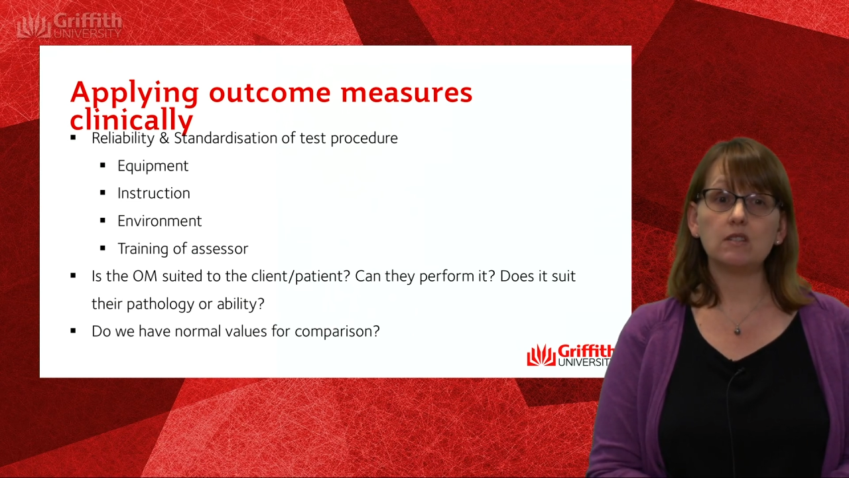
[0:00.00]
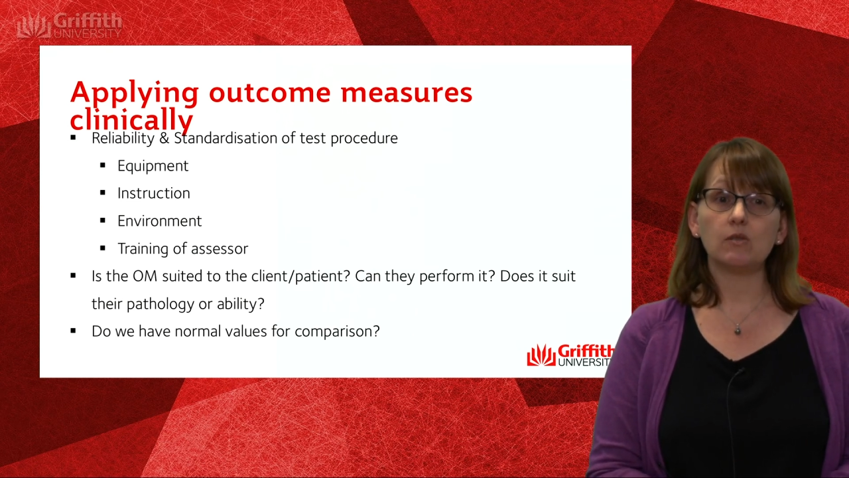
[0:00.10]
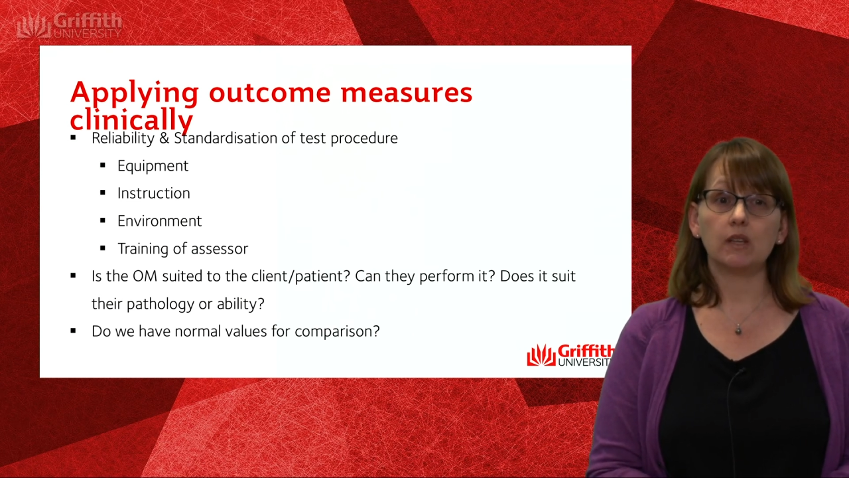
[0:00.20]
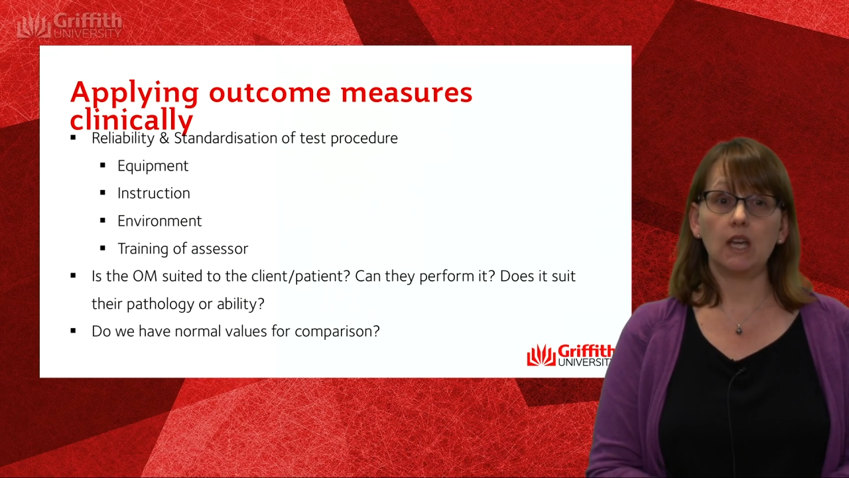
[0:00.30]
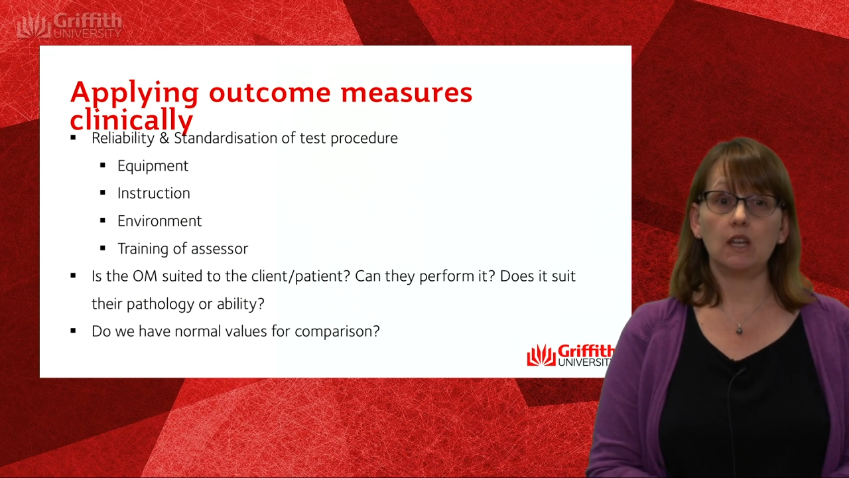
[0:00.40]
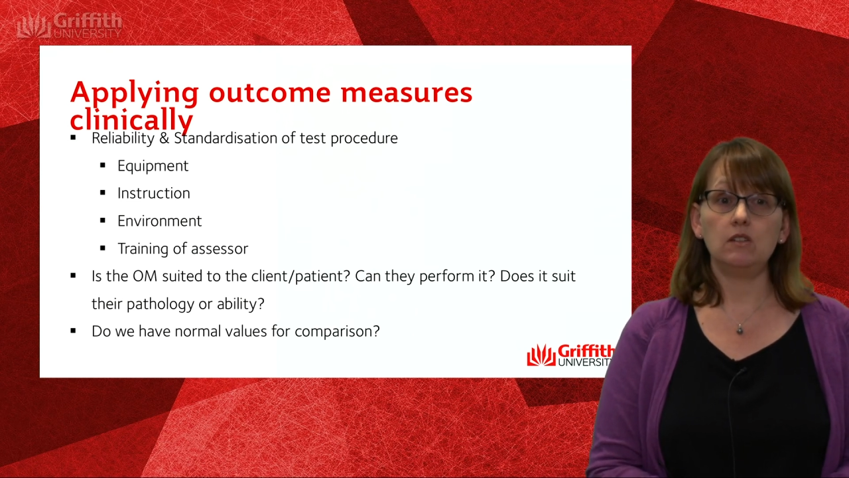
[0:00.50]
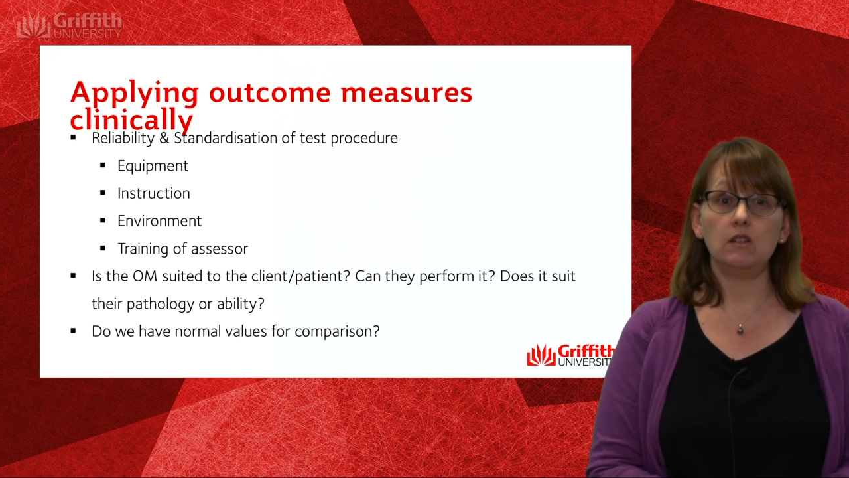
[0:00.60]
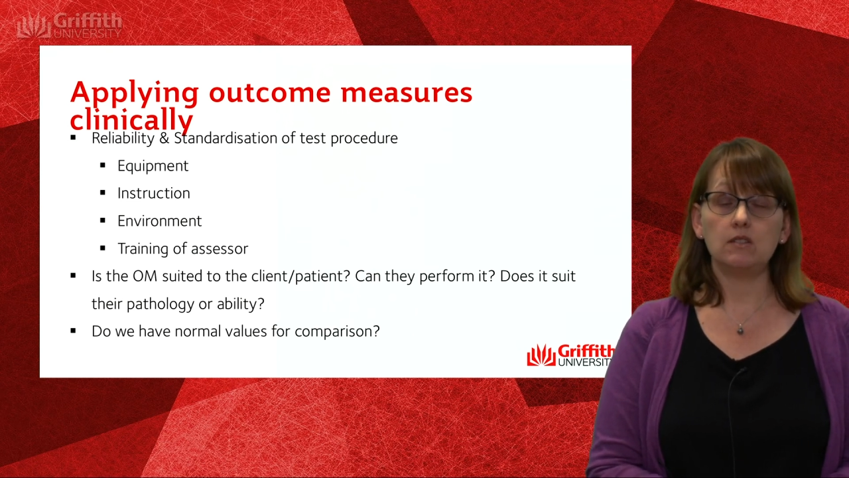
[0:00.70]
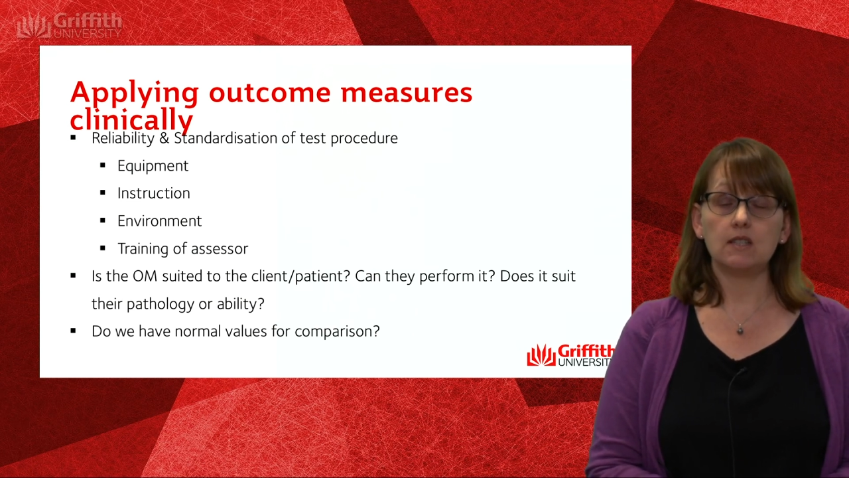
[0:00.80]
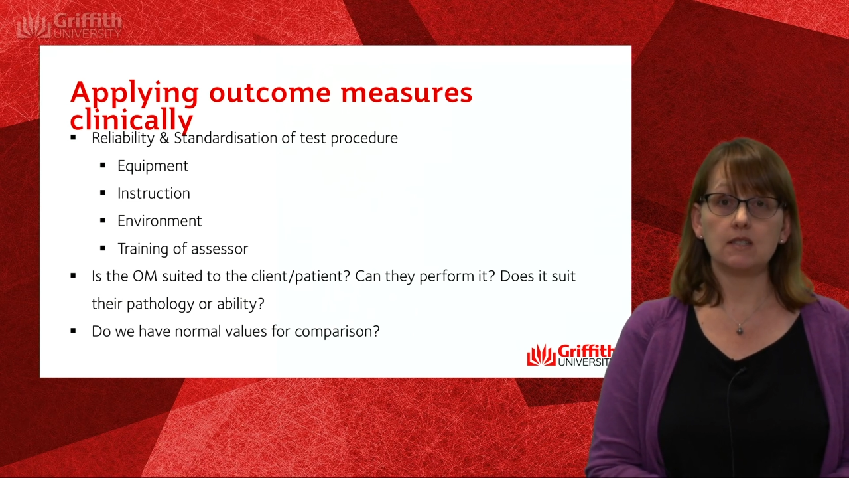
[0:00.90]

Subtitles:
so again, using